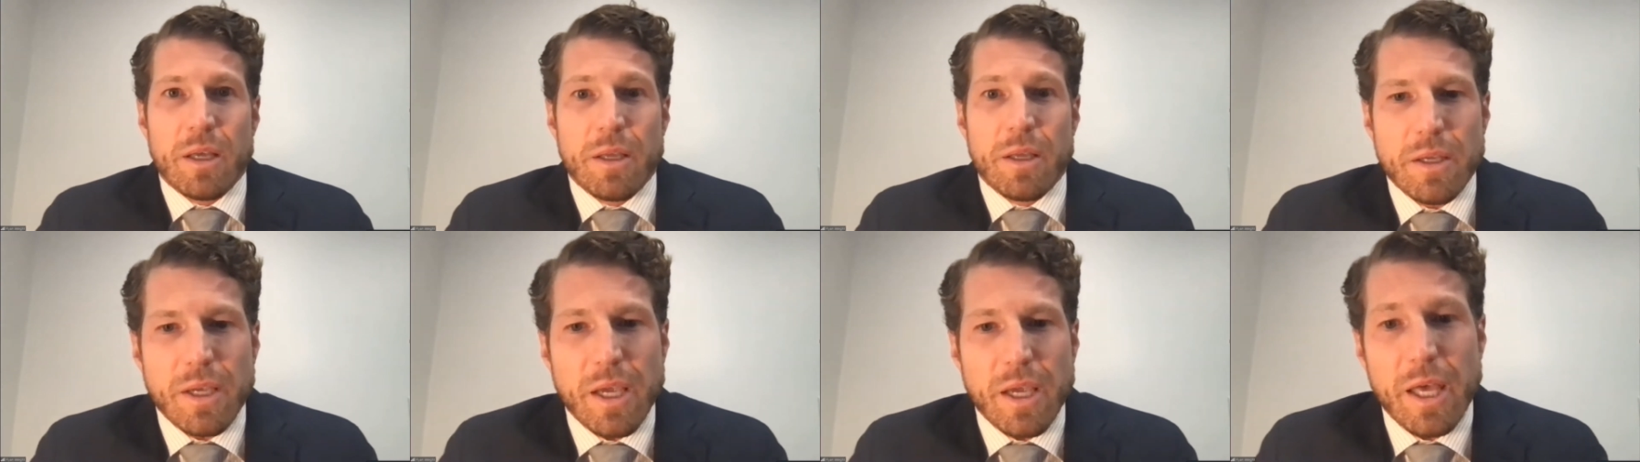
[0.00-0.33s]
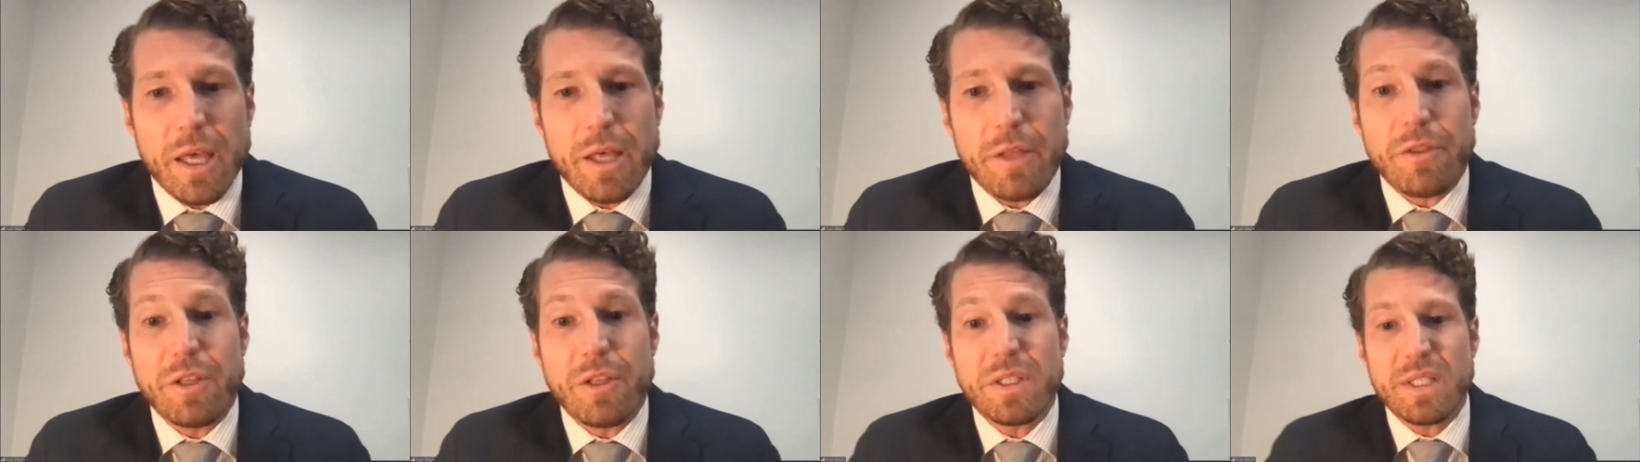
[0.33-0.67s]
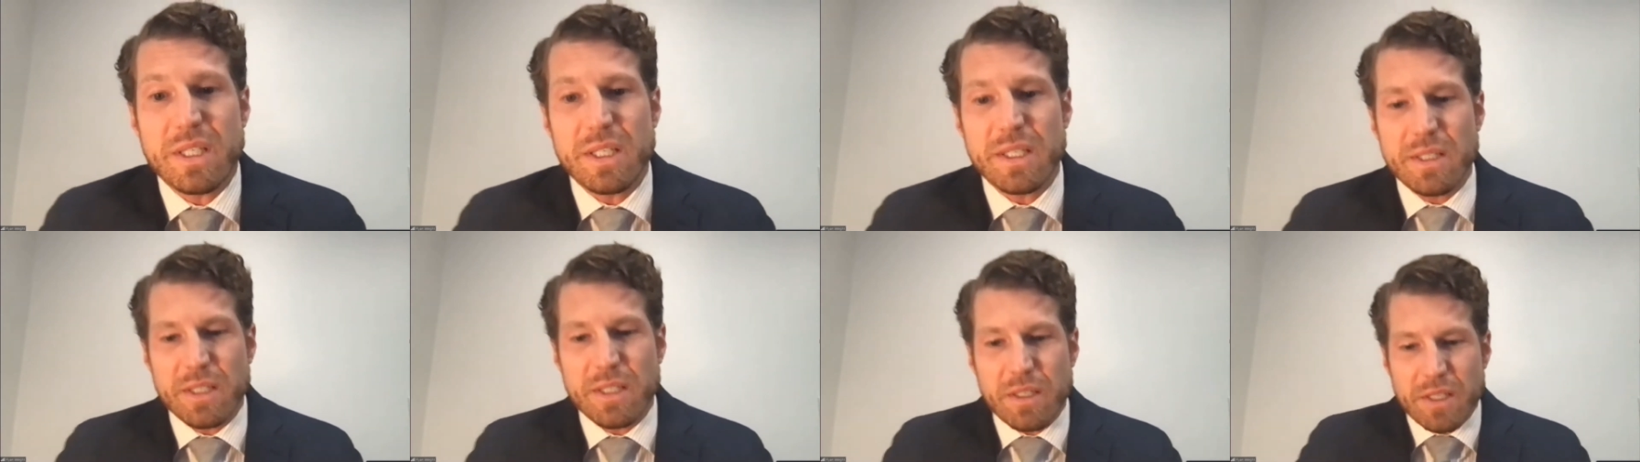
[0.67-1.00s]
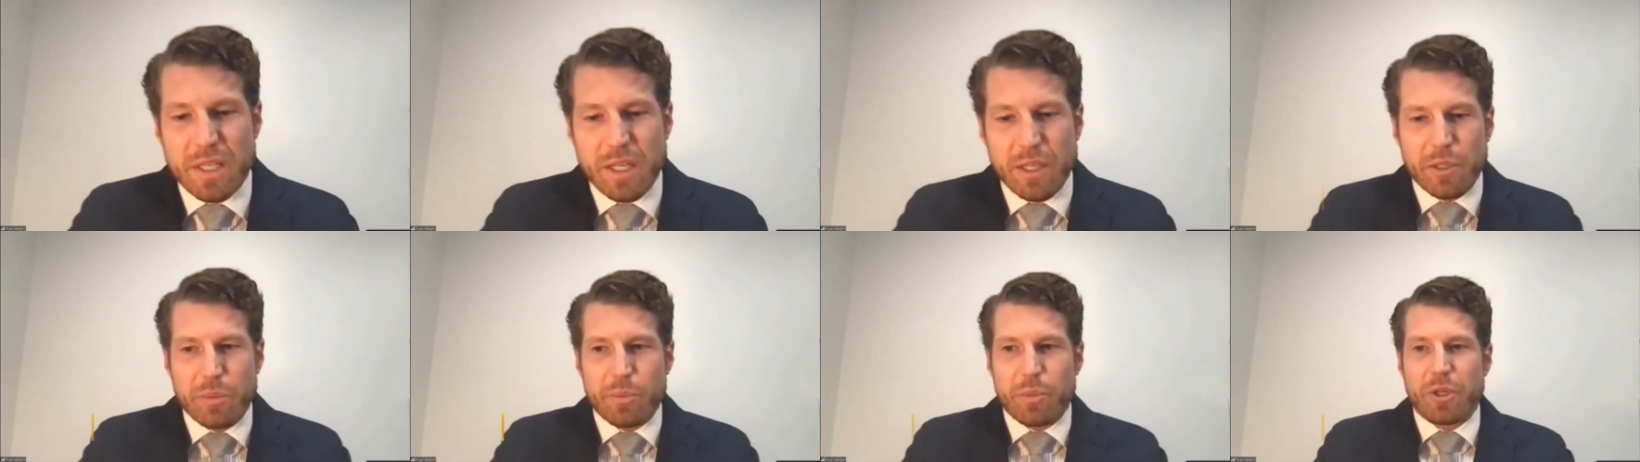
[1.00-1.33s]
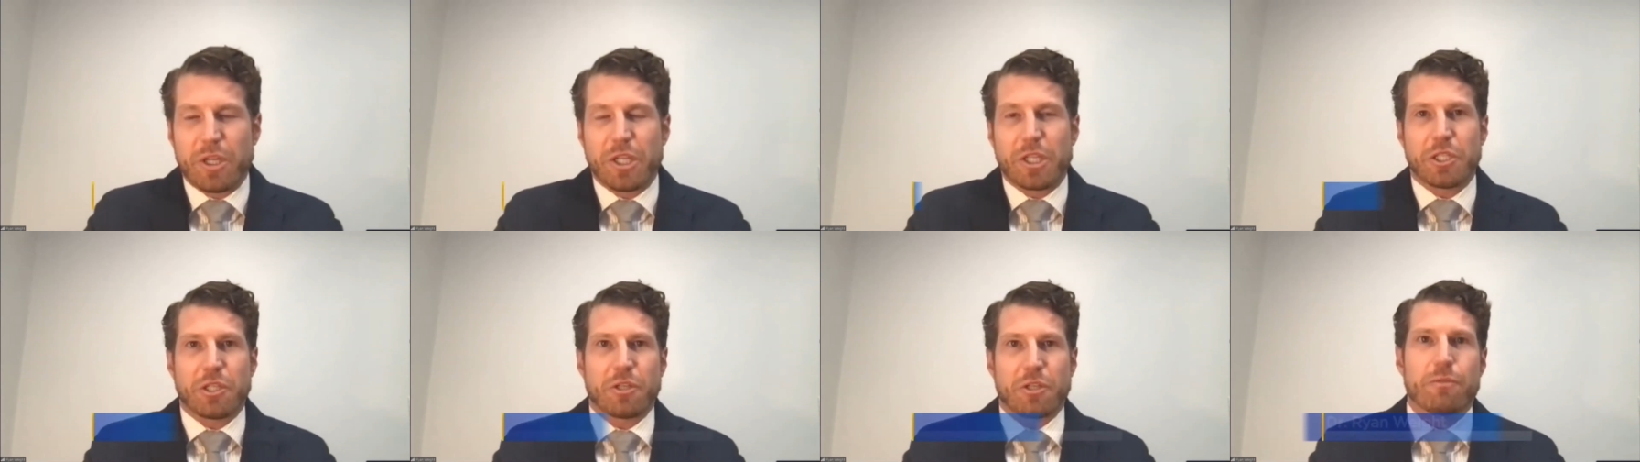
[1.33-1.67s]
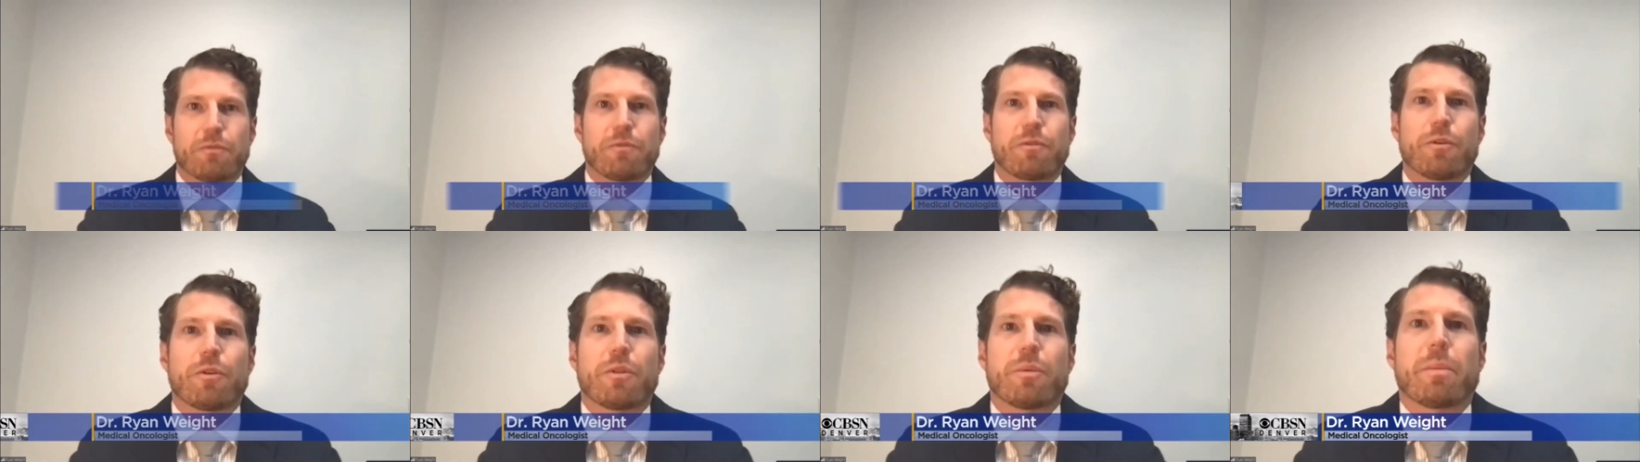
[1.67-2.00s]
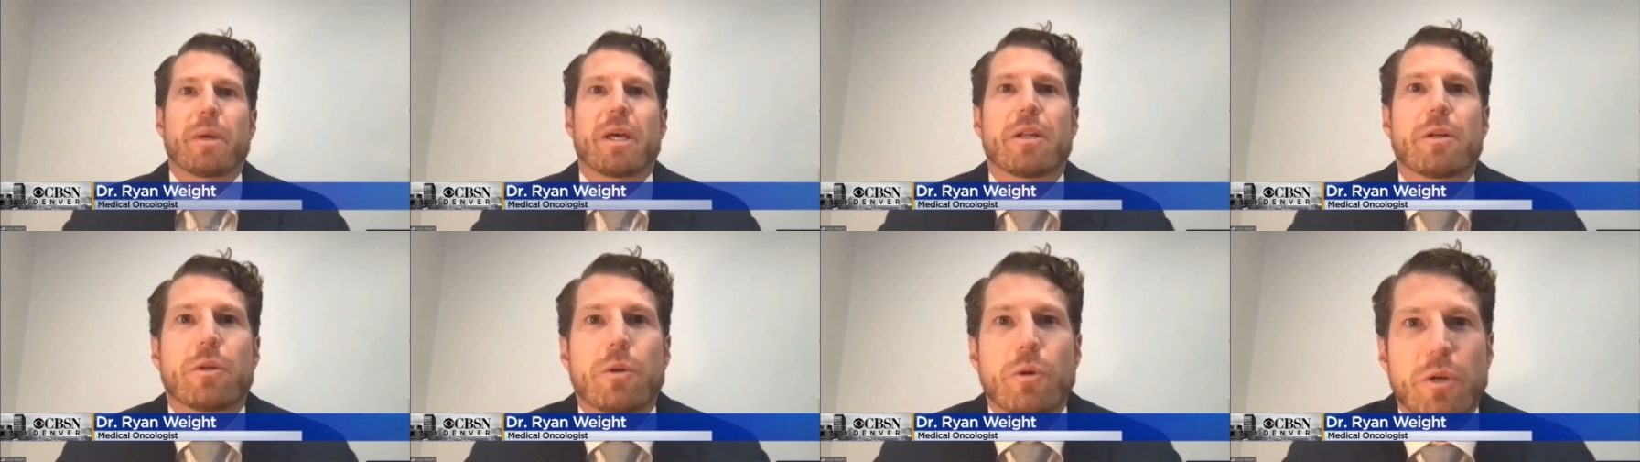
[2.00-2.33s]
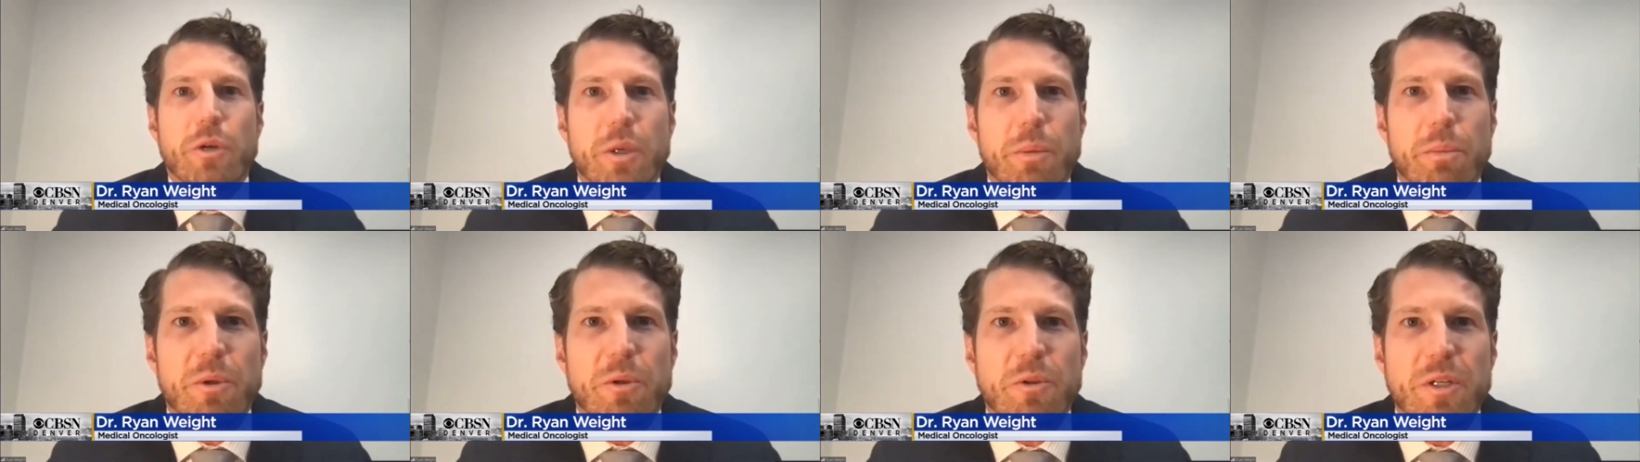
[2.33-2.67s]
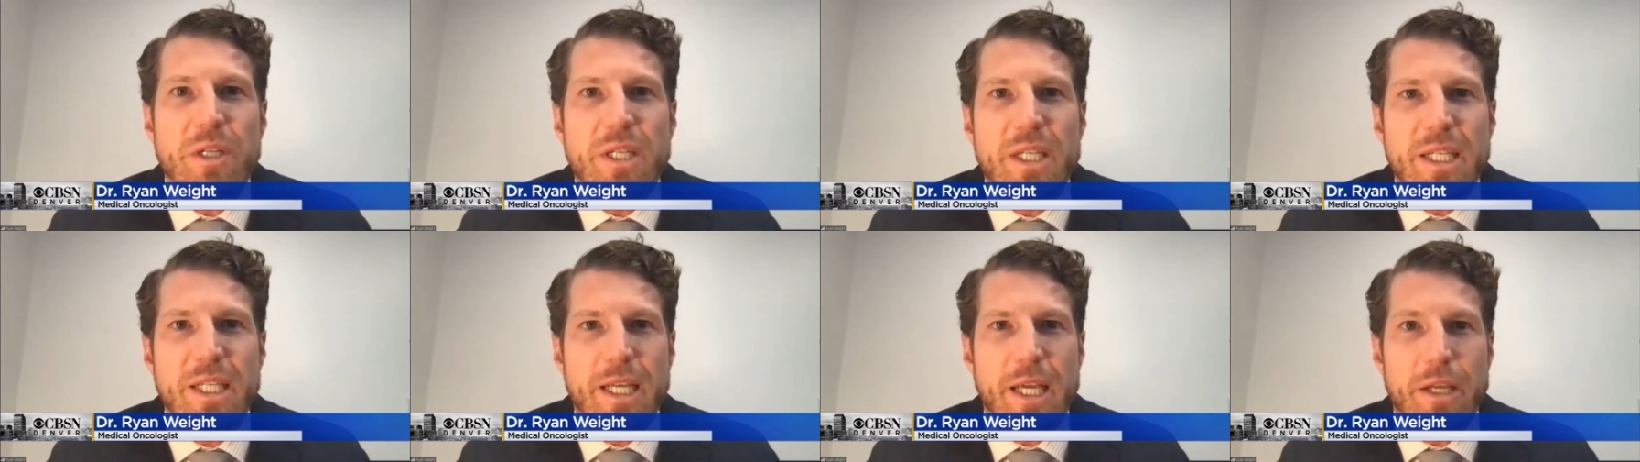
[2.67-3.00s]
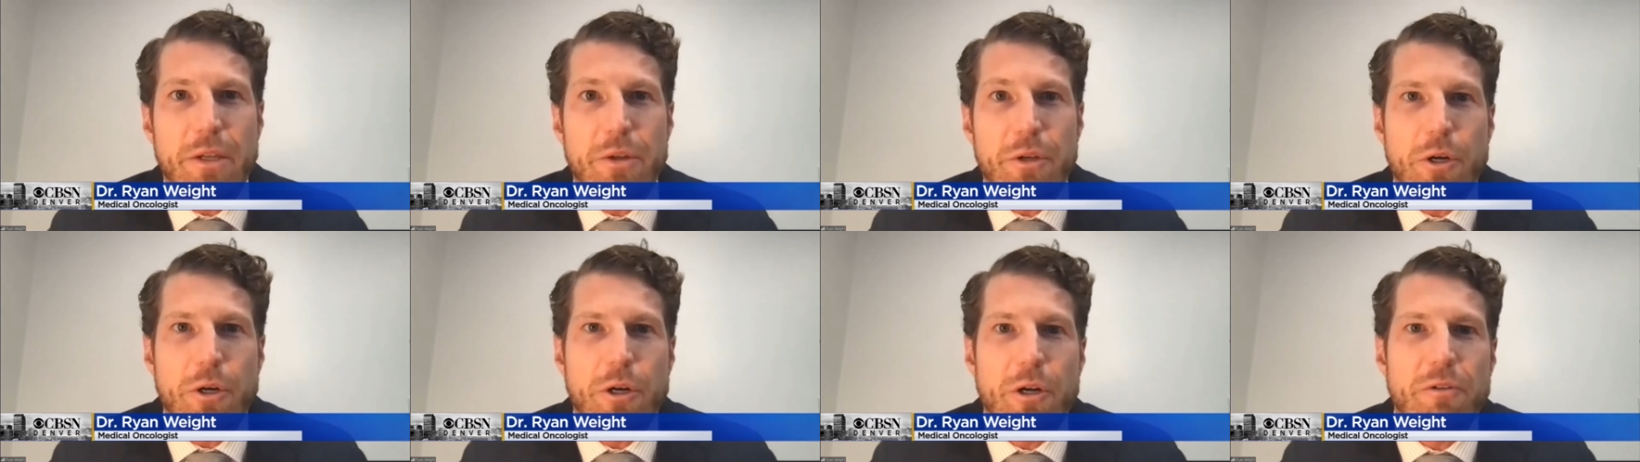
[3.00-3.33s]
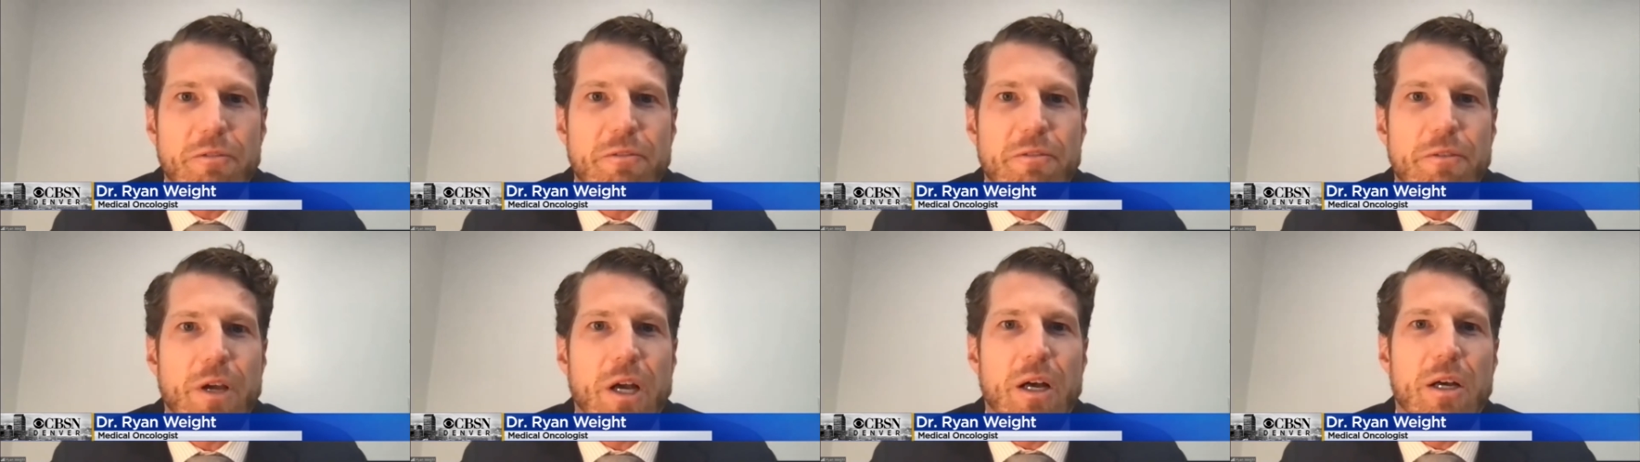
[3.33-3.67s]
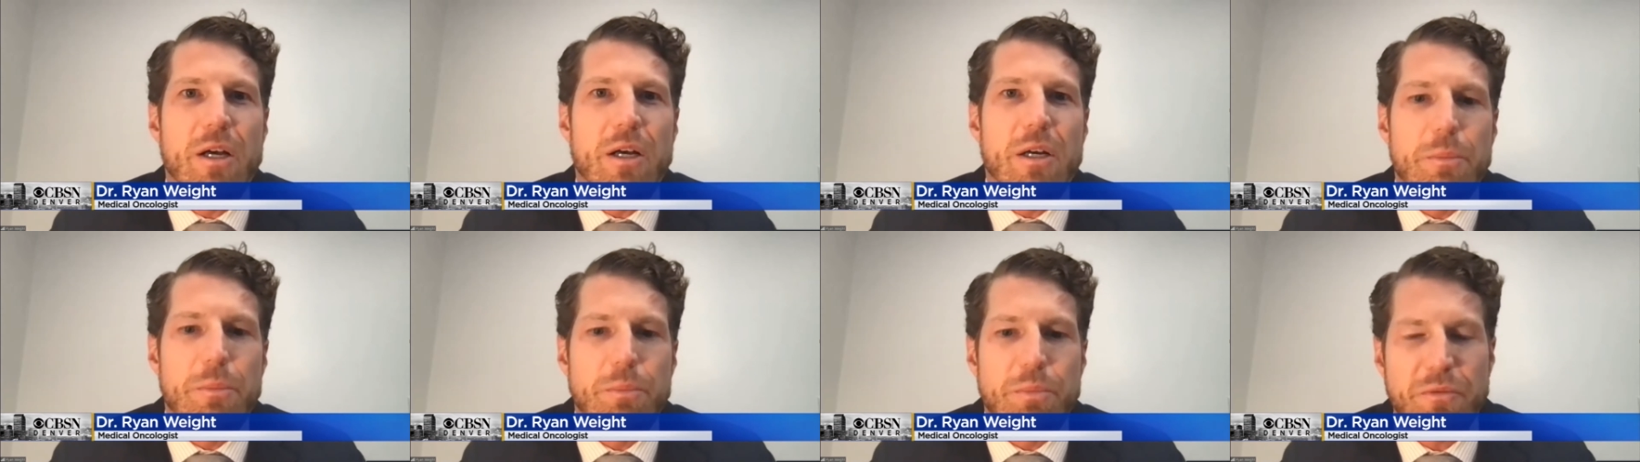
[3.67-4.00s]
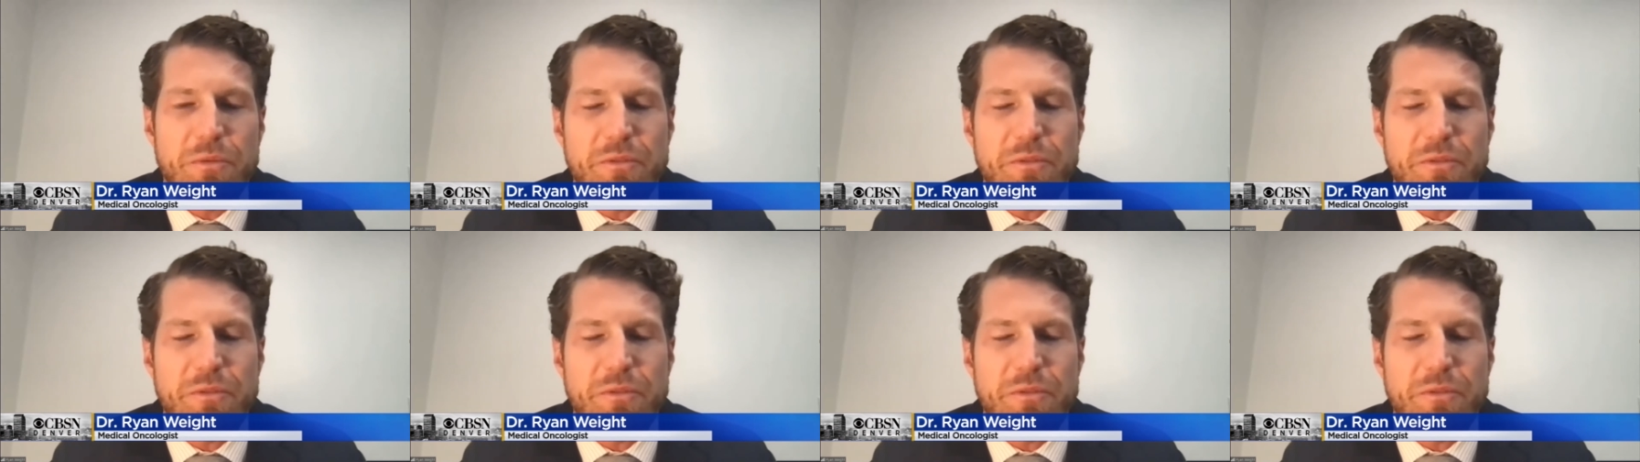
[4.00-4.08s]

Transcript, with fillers: Yeah, this is a celebration for the medical community and our um,